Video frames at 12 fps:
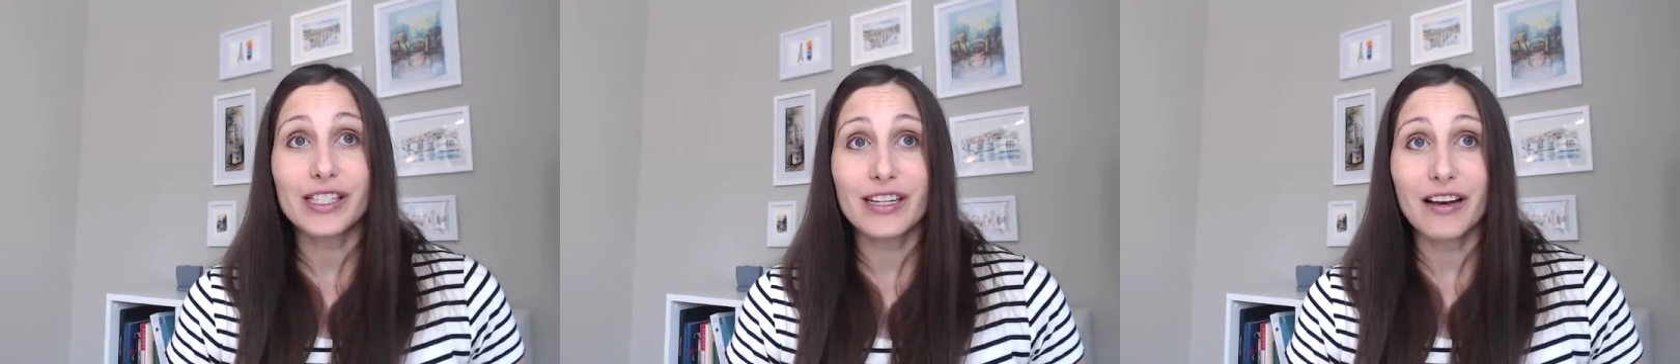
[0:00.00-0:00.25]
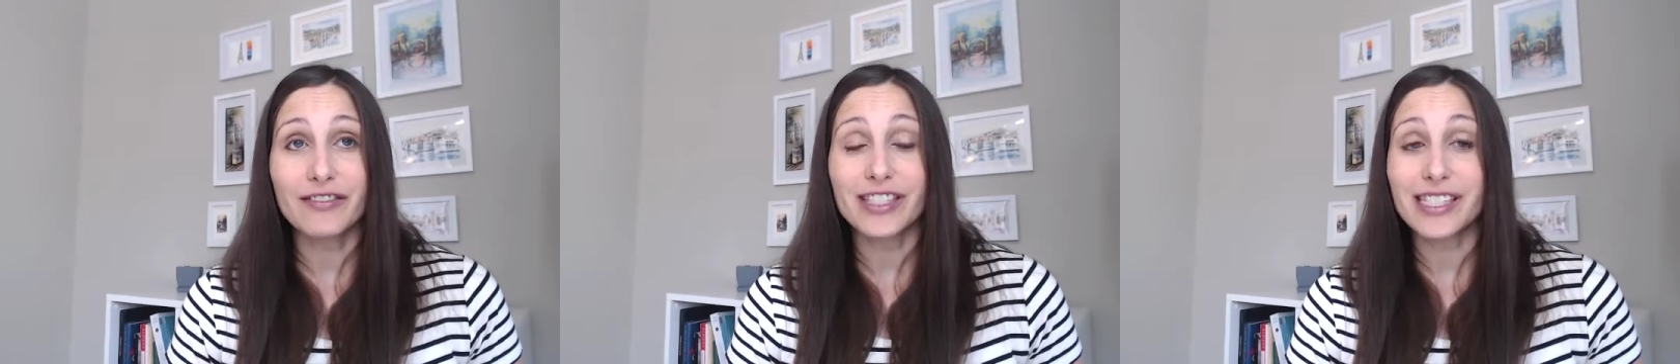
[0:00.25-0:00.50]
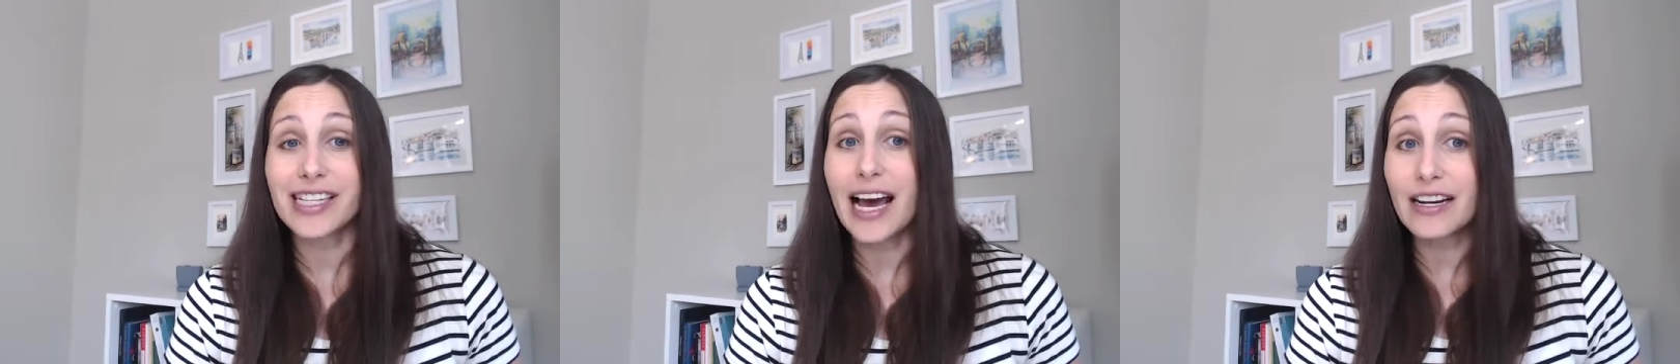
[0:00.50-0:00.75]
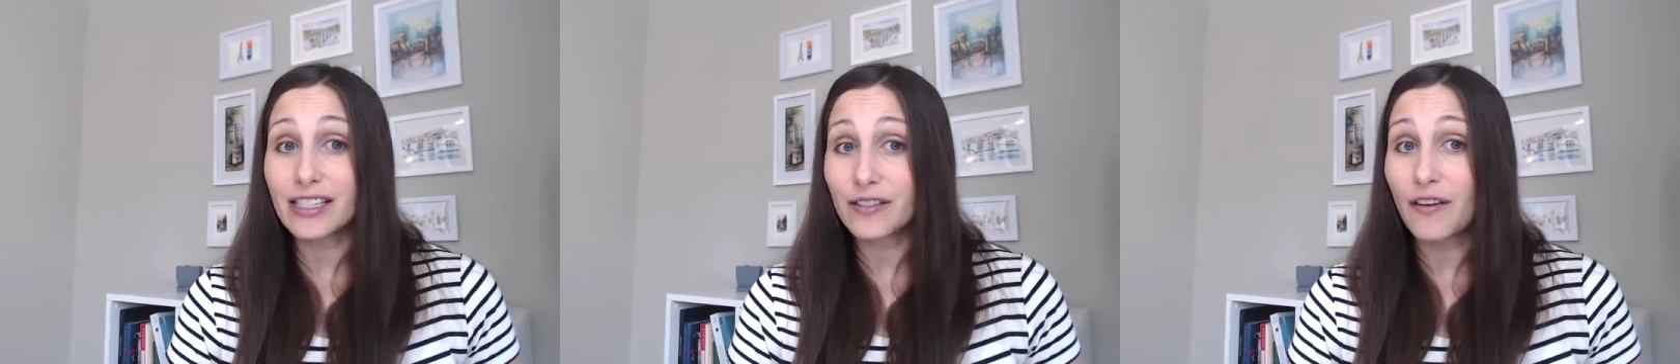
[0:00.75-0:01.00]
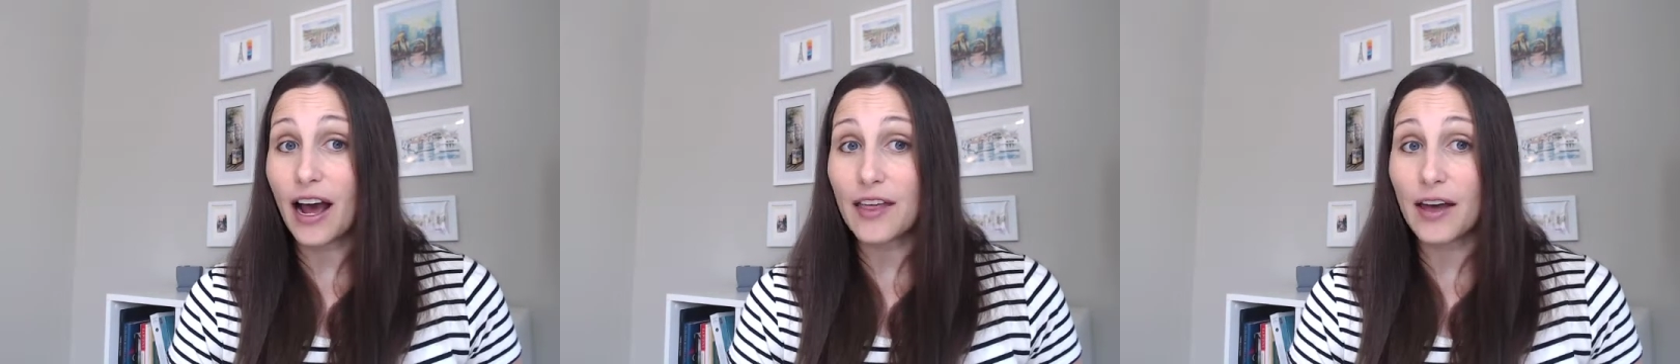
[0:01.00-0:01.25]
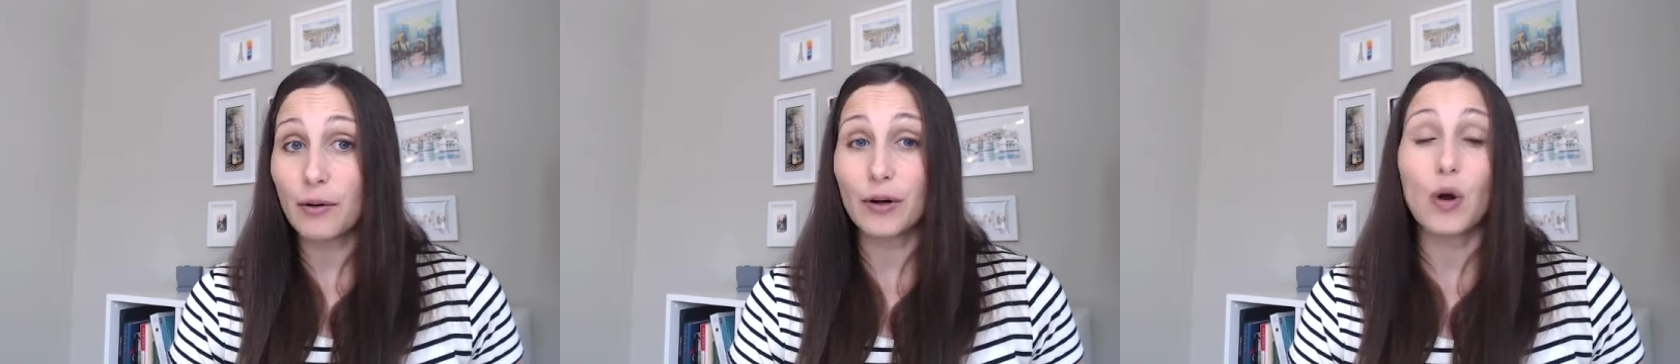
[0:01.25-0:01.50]
enough to satisfy
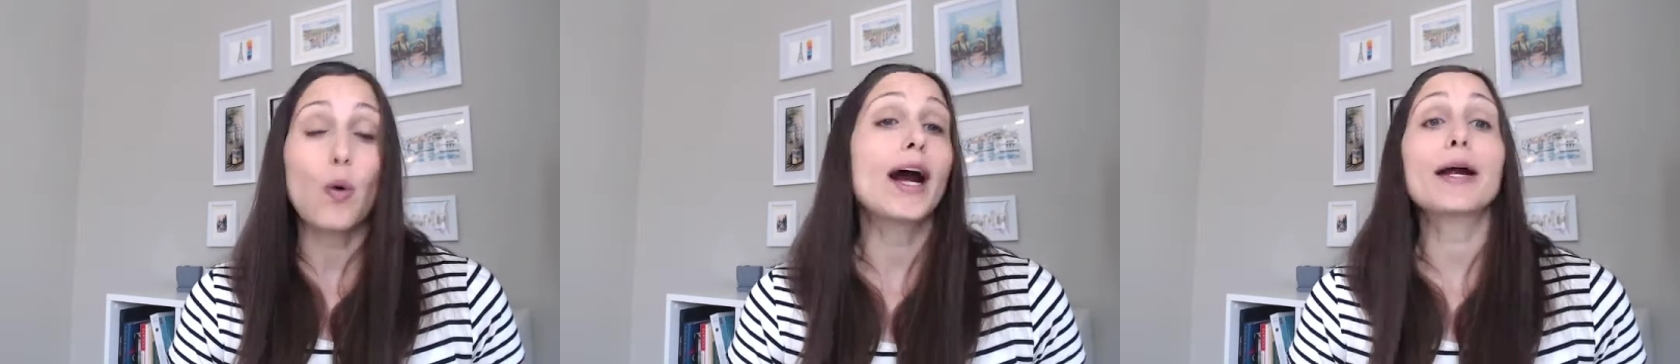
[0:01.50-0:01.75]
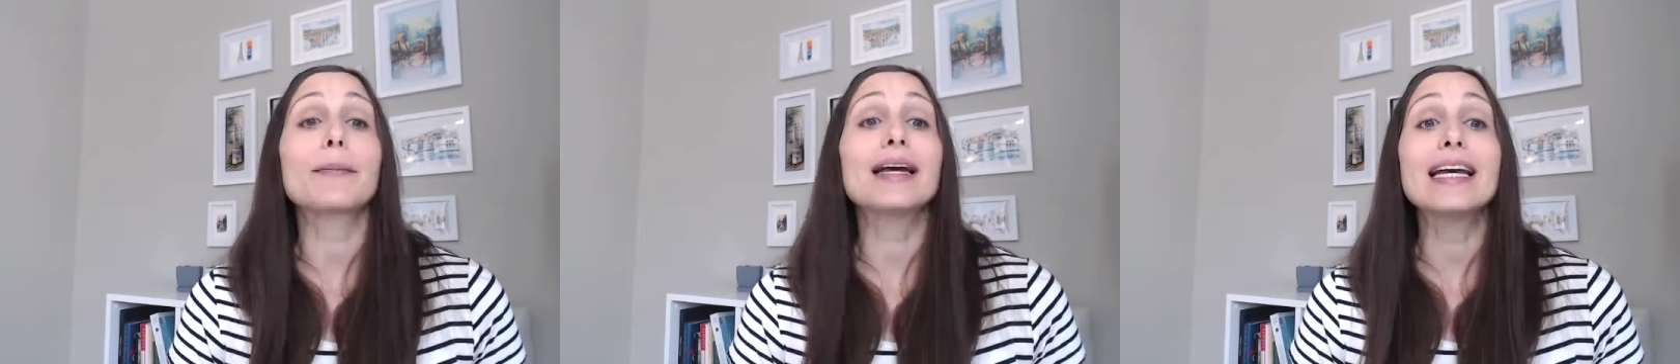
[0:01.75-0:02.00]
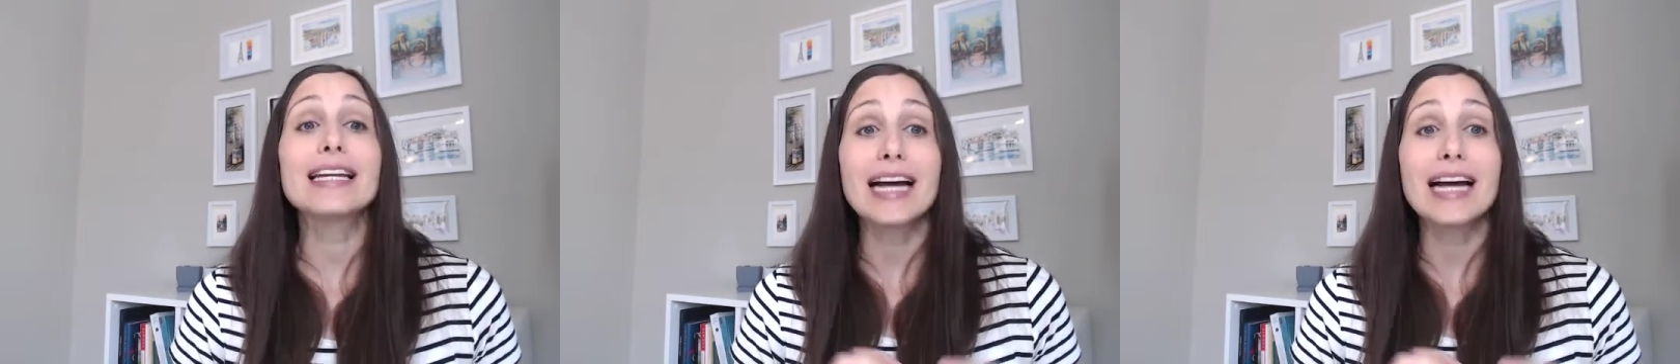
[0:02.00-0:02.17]
that requirement.